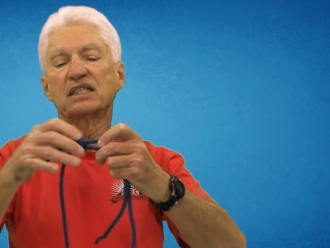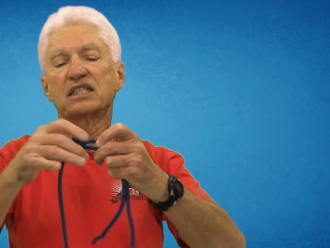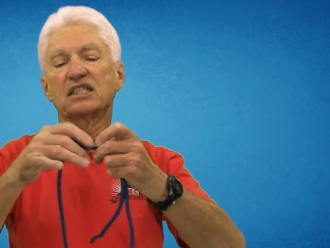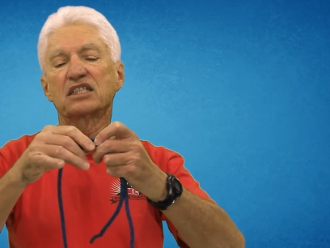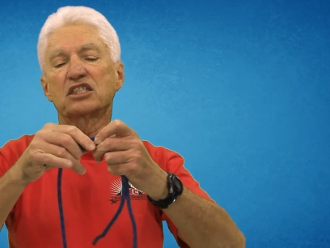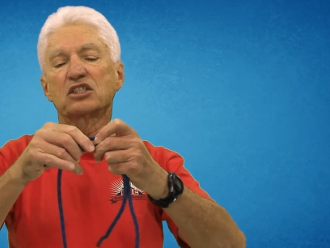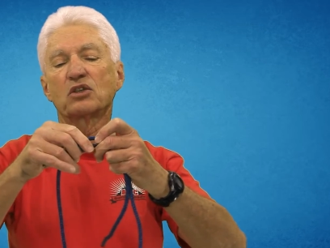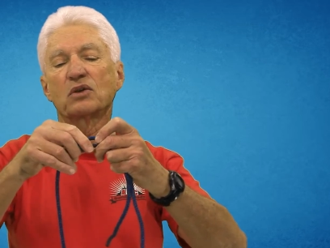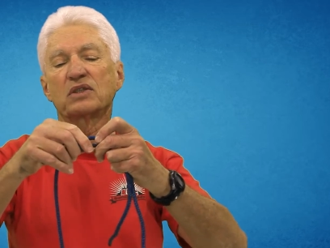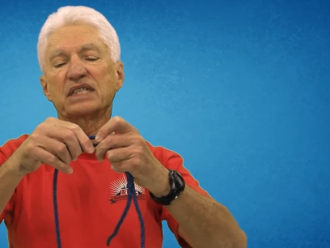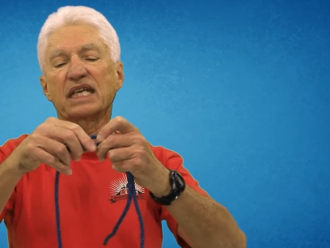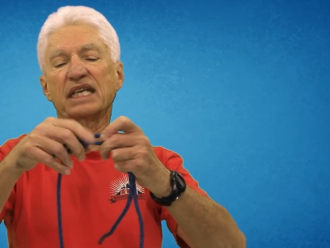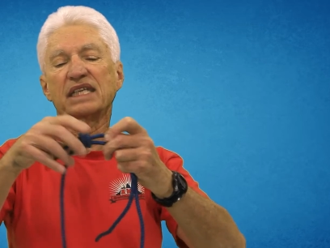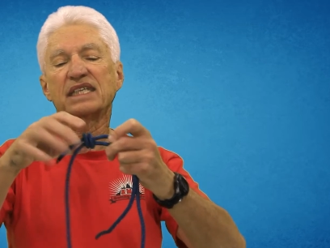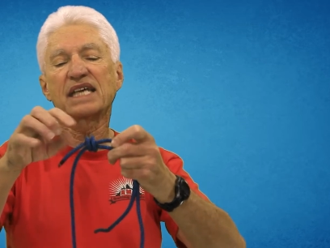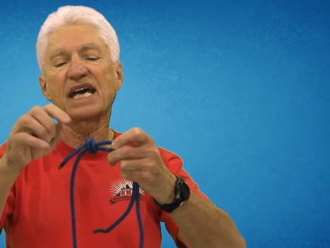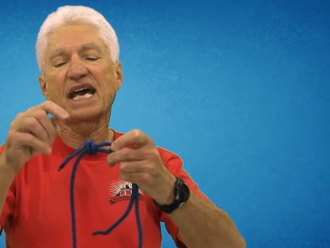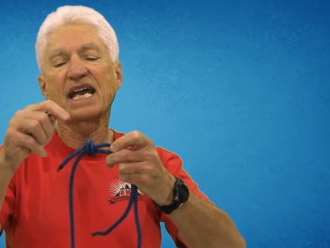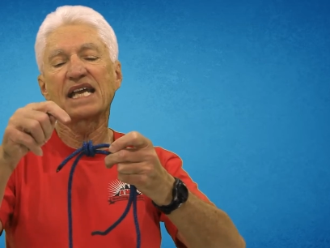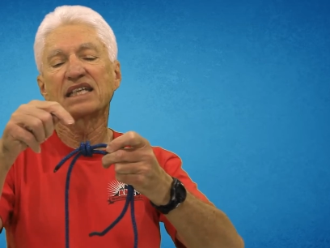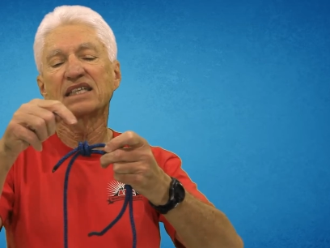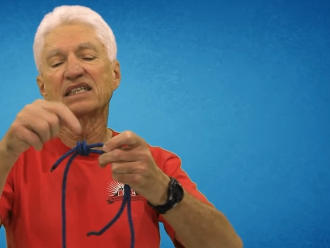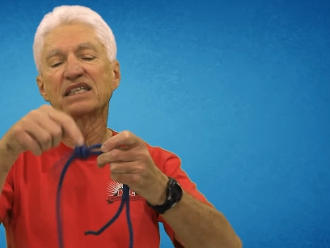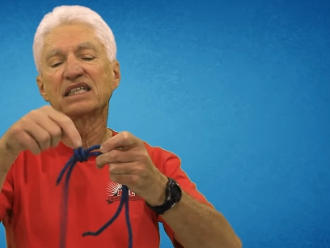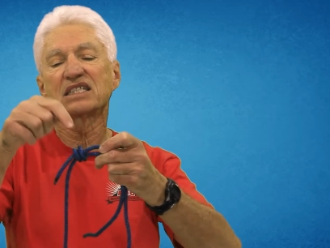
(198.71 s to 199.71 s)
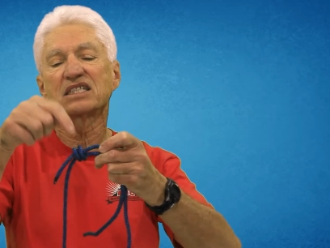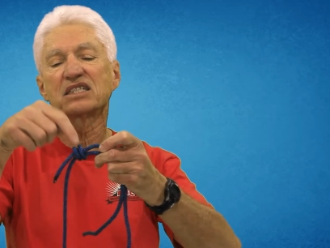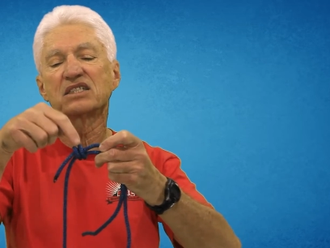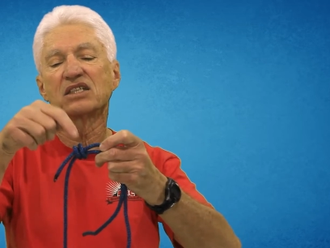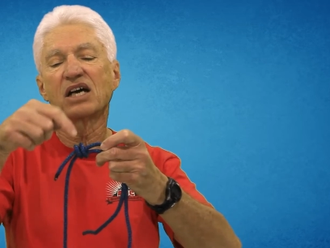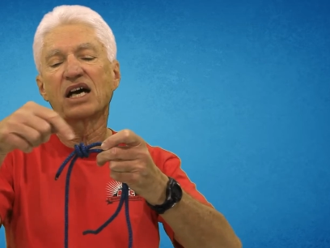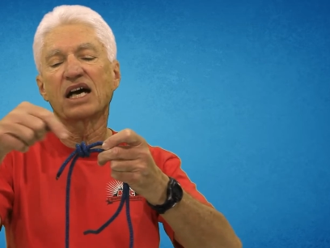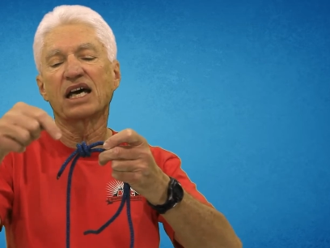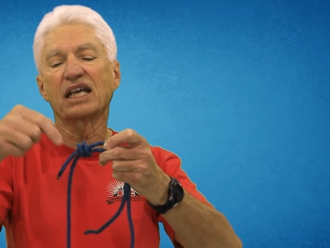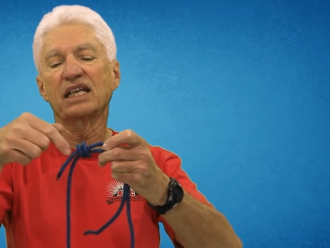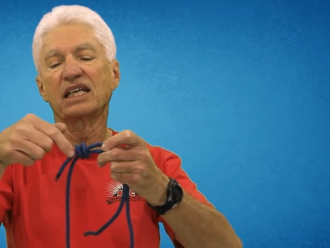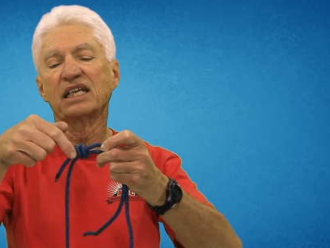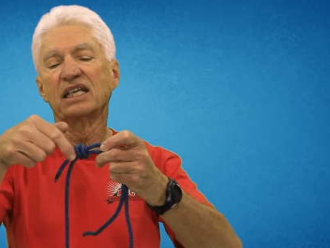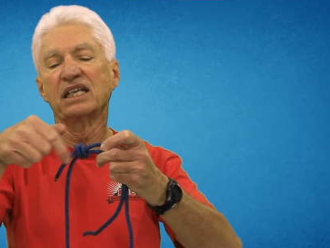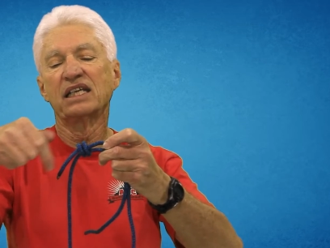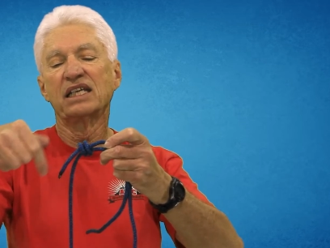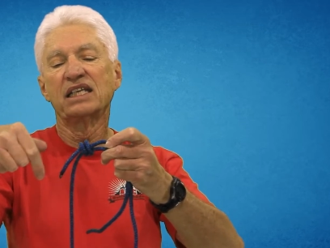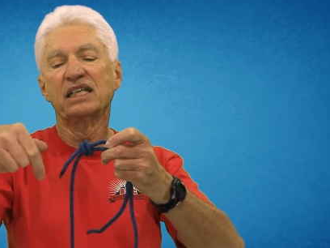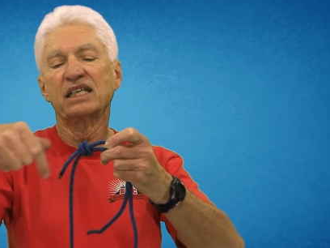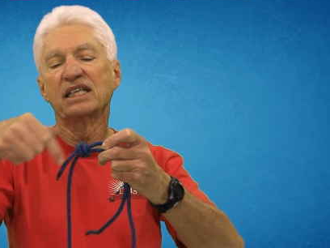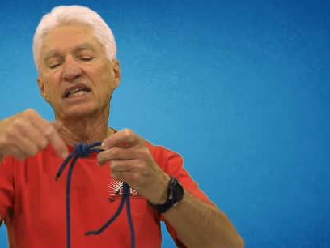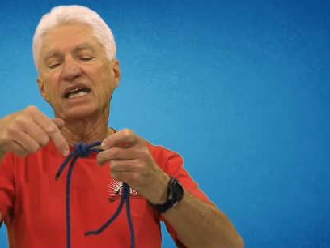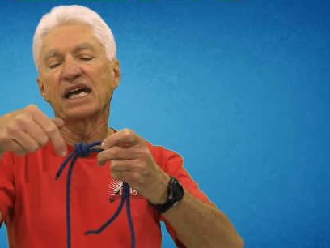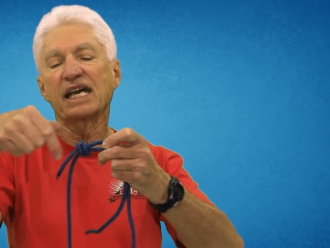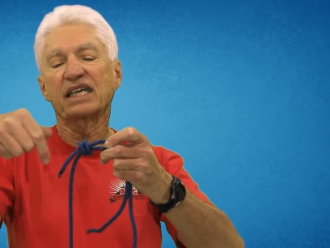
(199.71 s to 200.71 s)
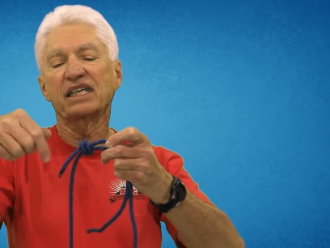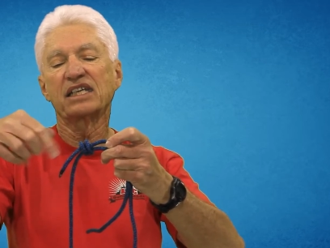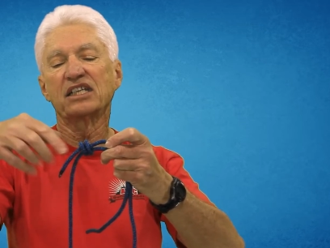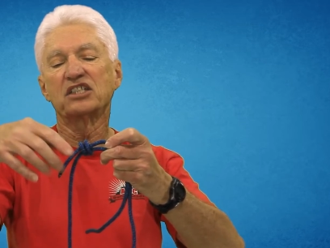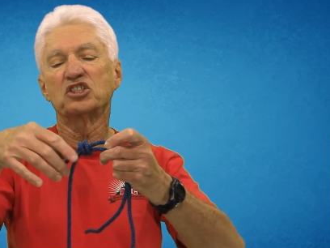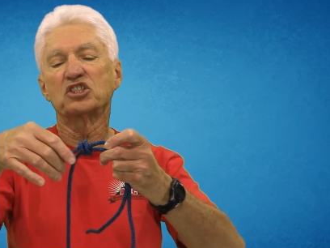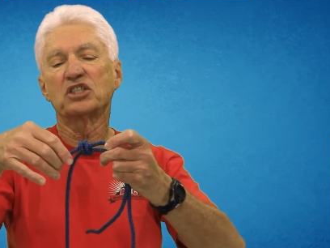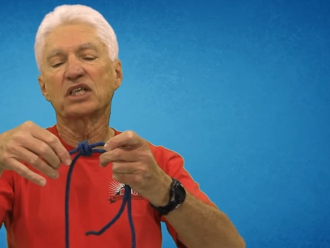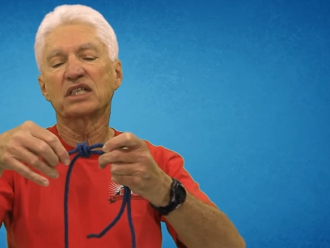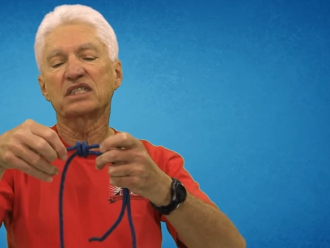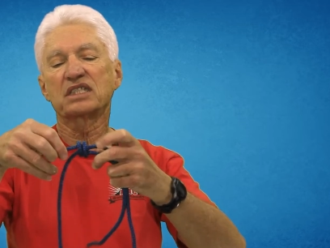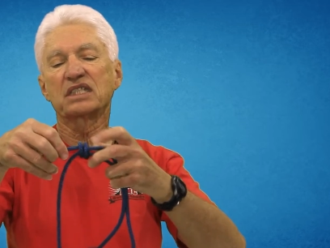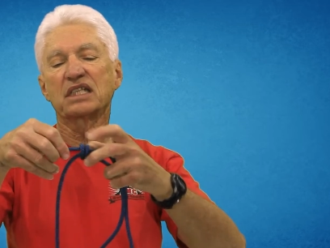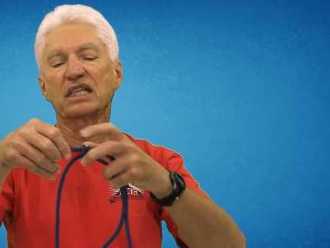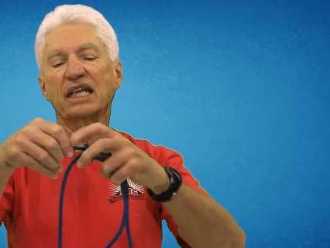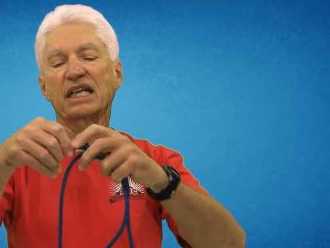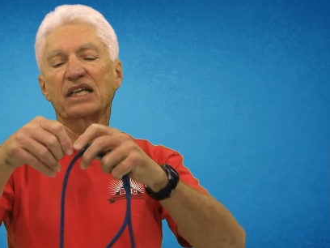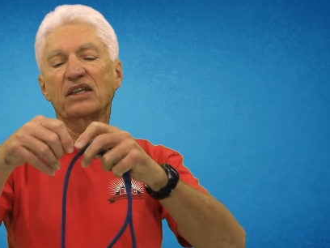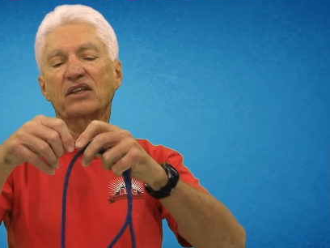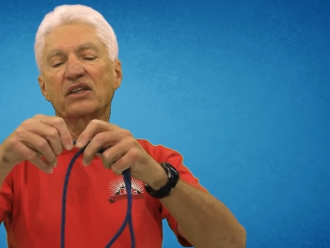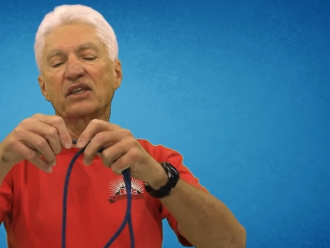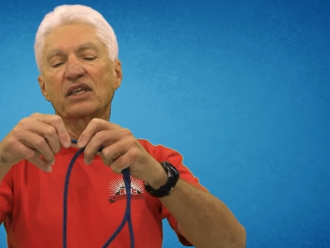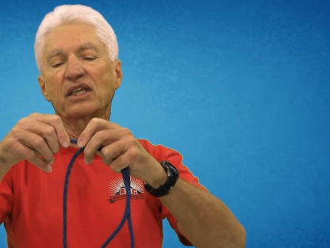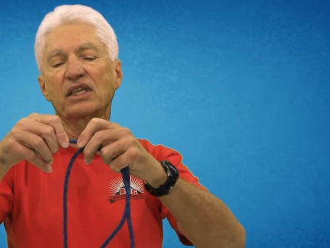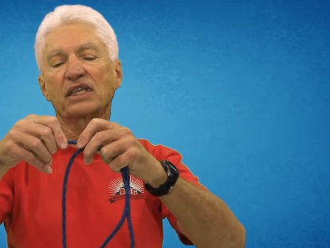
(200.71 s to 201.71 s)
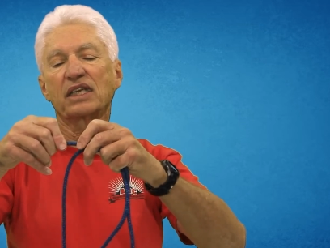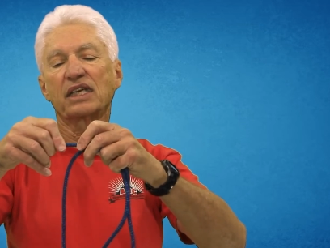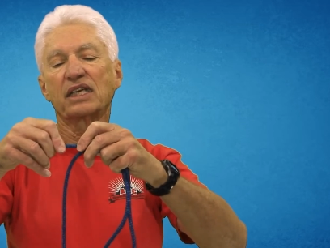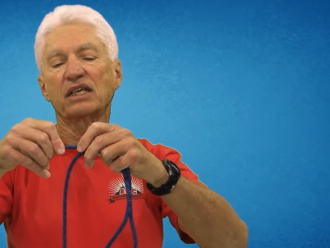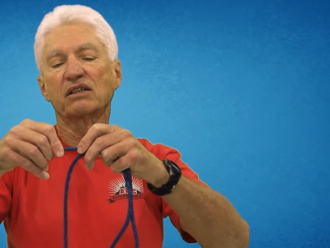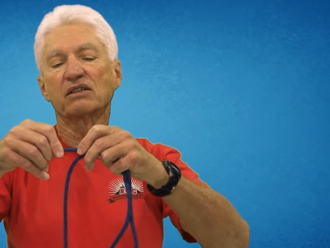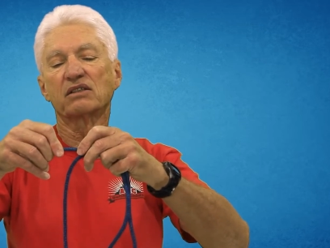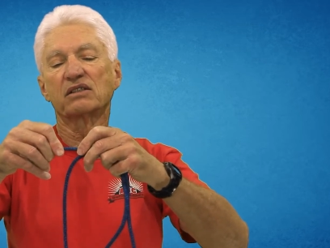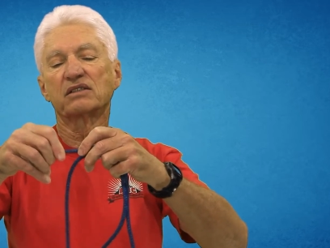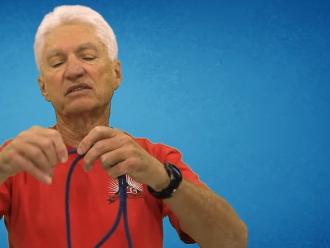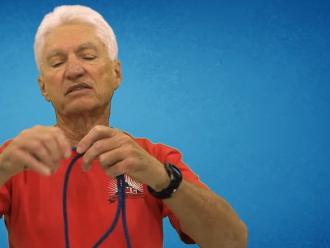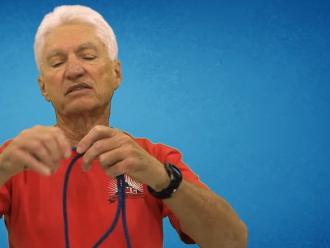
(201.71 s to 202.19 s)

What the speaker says: So as I tighten this knot, I can adjust the length of the tail.